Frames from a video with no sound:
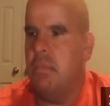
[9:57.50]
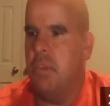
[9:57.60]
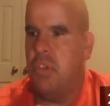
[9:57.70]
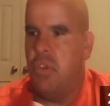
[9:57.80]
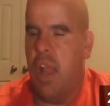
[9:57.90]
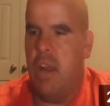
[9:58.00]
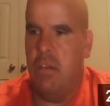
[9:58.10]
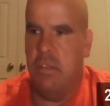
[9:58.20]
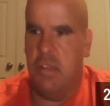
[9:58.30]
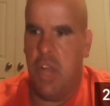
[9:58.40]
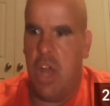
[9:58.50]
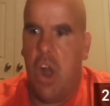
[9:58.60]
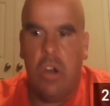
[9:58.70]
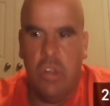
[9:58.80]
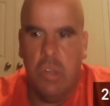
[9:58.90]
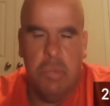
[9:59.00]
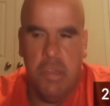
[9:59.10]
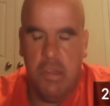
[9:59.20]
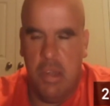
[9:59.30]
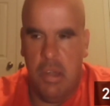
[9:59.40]
with trainers, and not all of them,
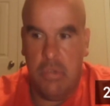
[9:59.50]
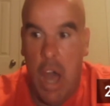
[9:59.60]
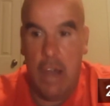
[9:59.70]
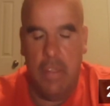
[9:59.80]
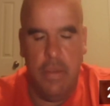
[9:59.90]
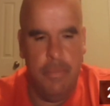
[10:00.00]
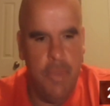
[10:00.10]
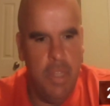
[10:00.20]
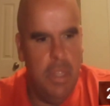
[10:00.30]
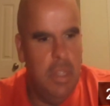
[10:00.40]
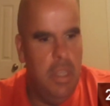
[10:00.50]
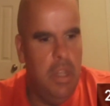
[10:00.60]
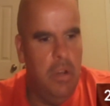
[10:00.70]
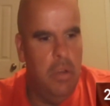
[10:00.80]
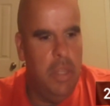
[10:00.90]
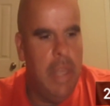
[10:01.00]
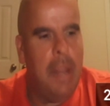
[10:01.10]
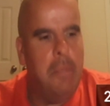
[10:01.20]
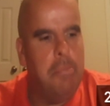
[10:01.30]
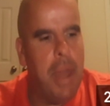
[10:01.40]
but a lot of them,
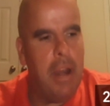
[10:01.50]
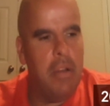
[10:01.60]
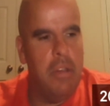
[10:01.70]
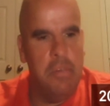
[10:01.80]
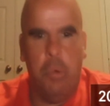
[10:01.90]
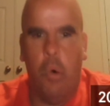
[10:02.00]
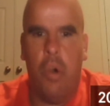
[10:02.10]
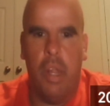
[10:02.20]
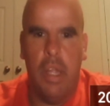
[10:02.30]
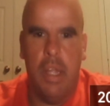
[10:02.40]
getting better is boring.